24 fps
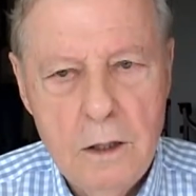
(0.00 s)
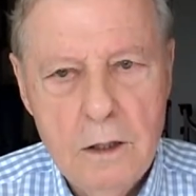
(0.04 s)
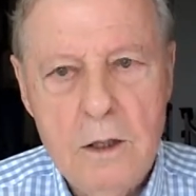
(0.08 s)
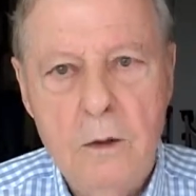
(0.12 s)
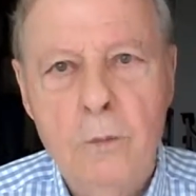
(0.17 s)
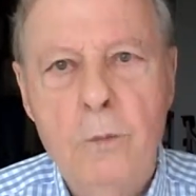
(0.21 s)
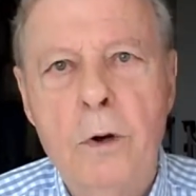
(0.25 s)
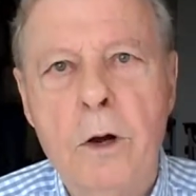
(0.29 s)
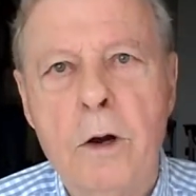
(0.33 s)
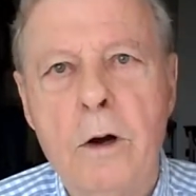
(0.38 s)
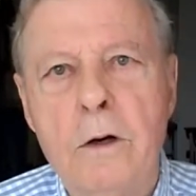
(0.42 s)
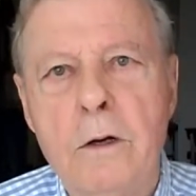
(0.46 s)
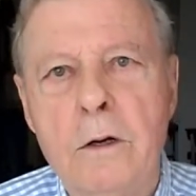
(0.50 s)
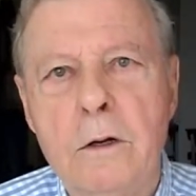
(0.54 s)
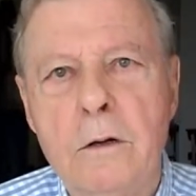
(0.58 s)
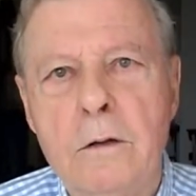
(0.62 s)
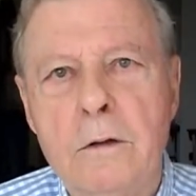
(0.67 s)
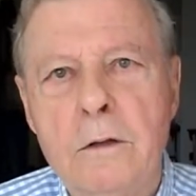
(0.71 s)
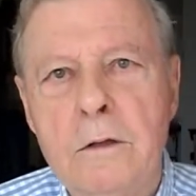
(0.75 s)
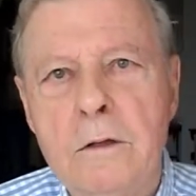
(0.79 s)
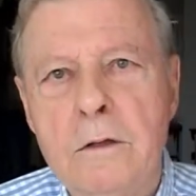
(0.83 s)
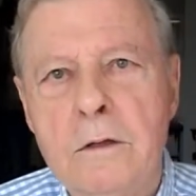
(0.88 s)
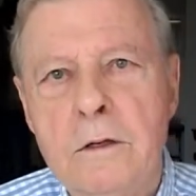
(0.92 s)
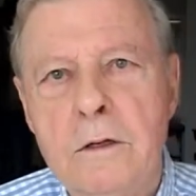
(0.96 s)
compared to
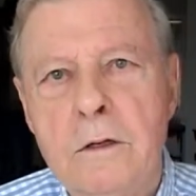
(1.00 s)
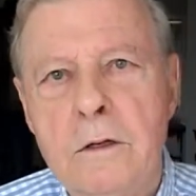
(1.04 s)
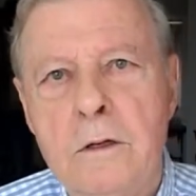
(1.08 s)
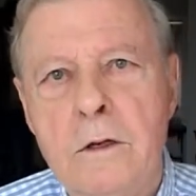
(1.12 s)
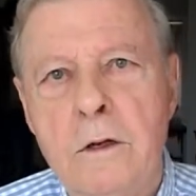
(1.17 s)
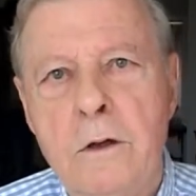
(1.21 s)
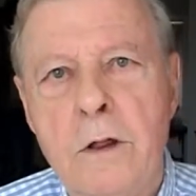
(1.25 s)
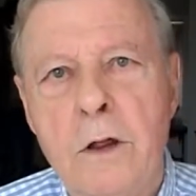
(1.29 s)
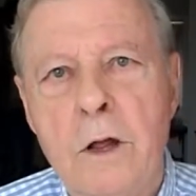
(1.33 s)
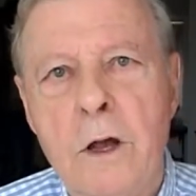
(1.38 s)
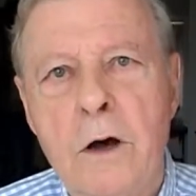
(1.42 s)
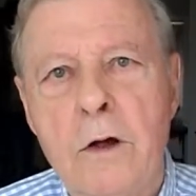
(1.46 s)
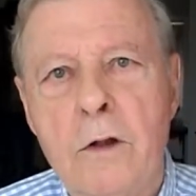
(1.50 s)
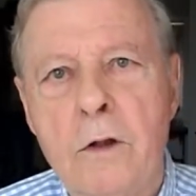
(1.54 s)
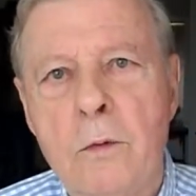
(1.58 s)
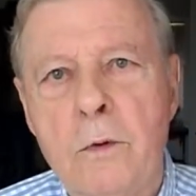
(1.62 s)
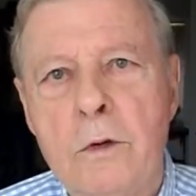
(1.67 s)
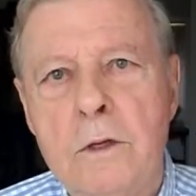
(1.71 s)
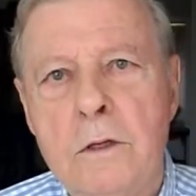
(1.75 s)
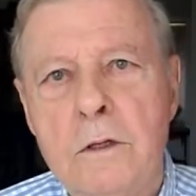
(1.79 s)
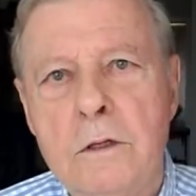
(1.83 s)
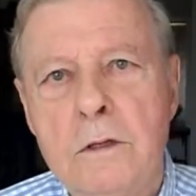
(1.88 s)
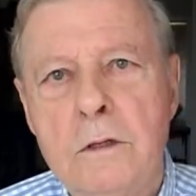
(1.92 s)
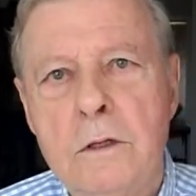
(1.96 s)
to the other
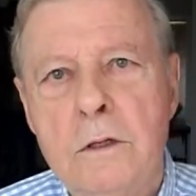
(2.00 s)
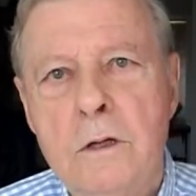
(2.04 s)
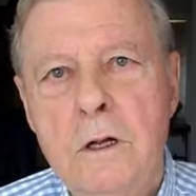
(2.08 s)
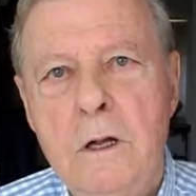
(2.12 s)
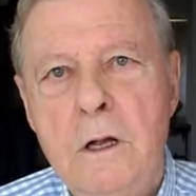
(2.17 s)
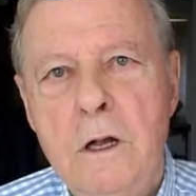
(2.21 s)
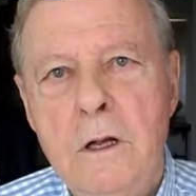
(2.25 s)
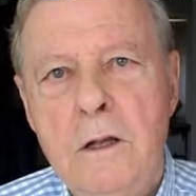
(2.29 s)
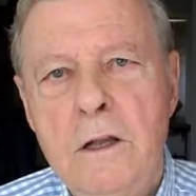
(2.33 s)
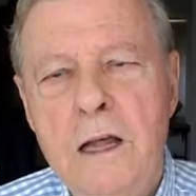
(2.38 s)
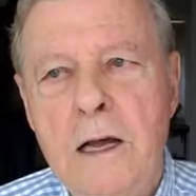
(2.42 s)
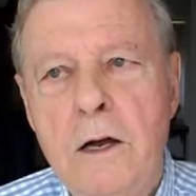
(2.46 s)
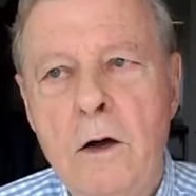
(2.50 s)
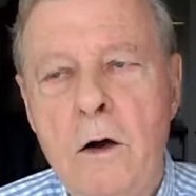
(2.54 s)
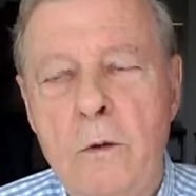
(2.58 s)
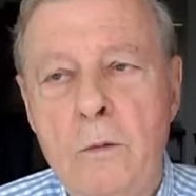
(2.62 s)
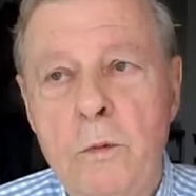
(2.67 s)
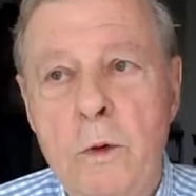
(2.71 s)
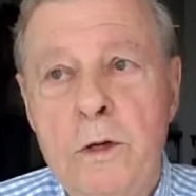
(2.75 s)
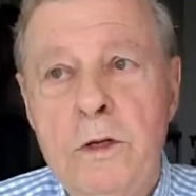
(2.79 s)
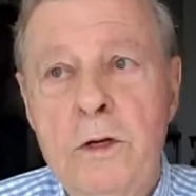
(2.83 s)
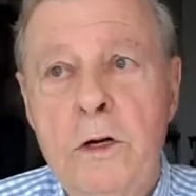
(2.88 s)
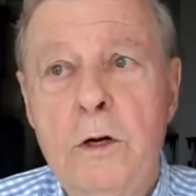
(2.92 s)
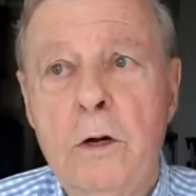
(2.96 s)
ones. Mm-hmm. They
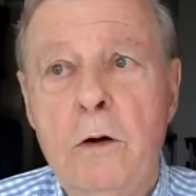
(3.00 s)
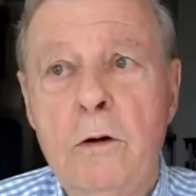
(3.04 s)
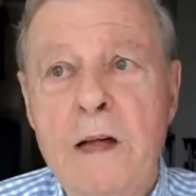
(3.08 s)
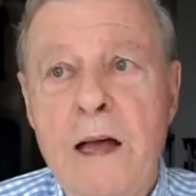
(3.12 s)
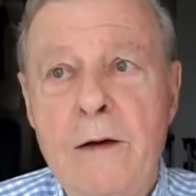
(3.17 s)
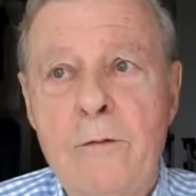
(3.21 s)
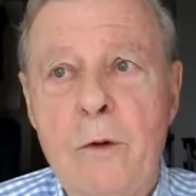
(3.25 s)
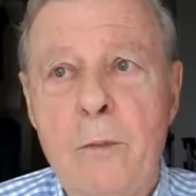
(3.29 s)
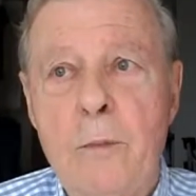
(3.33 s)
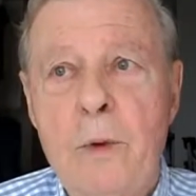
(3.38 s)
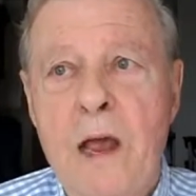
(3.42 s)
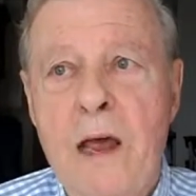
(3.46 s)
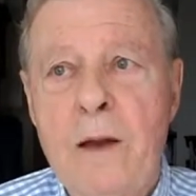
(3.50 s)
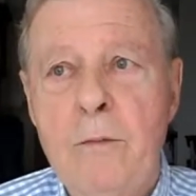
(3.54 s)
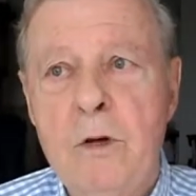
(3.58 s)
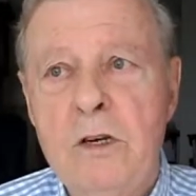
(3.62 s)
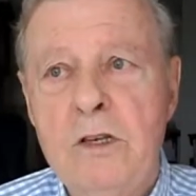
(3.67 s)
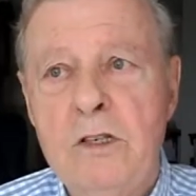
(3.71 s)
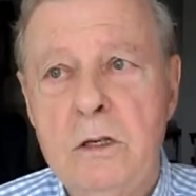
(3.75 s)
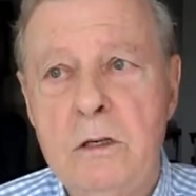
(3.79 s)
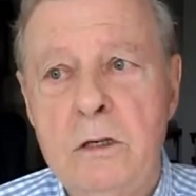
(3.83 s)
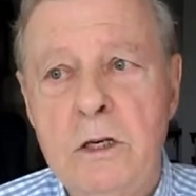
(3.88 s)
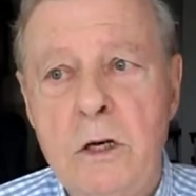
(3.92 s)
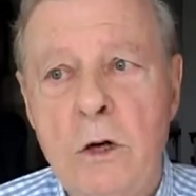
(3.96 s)
well, you don't have a bad
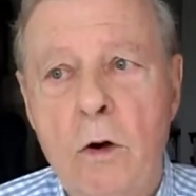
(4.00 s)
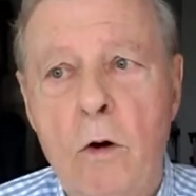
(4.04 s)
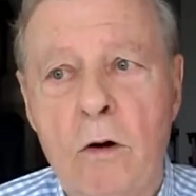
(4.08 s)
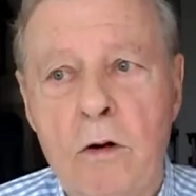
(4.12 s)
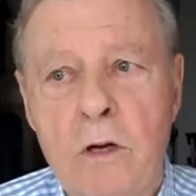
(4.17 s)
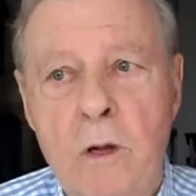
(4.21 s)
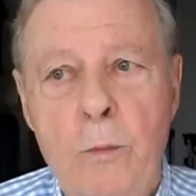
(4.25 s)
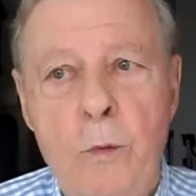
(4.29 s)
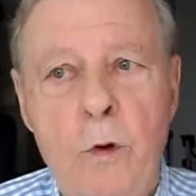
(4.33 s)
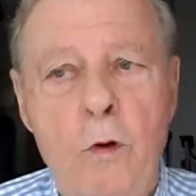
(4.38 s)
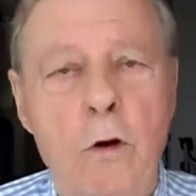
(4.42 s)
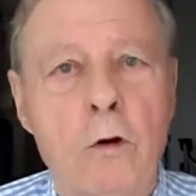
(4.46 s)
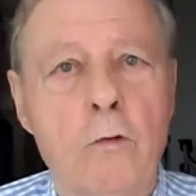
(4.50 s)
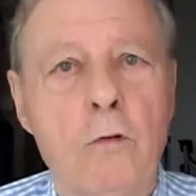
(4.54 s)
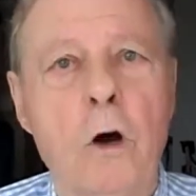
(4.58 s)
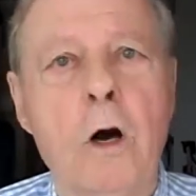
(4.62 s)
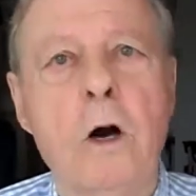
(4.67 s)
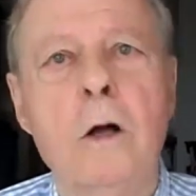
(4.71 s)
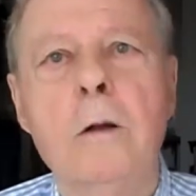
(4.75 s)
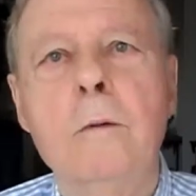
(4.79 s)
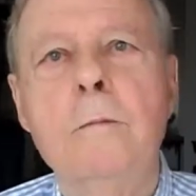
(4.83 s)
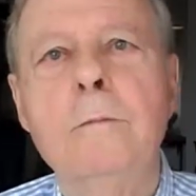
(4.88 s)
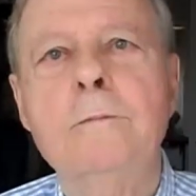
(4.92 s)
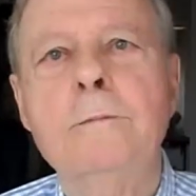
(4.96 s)
mission. You call it a milk
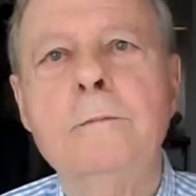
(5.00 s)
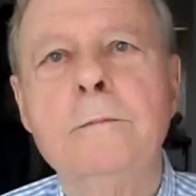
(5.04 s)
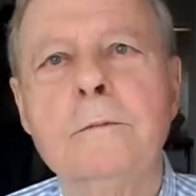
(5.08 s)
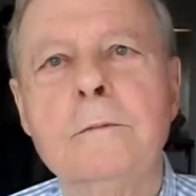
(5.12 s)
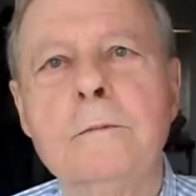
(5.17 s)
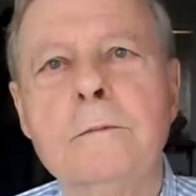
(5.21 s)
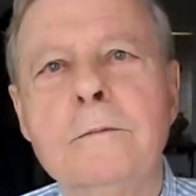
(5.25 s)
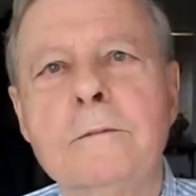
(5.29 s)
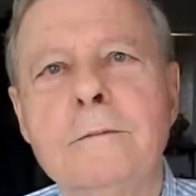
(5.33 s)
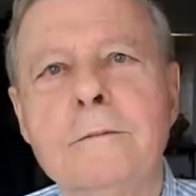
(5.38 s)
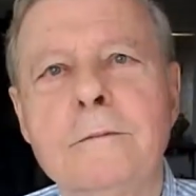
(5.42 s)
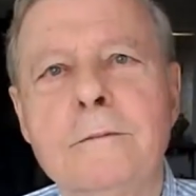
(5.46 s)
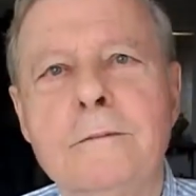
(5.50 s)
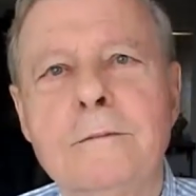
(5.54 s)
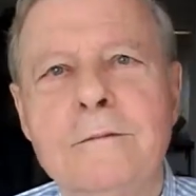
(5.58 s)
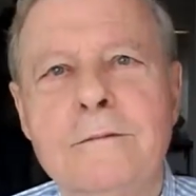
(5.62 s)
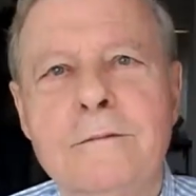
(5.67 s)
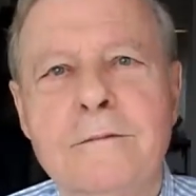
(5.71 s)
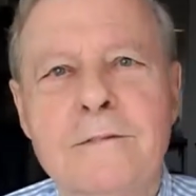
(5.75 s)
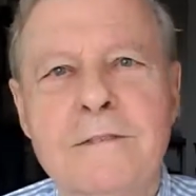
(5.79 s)
run. Milk run.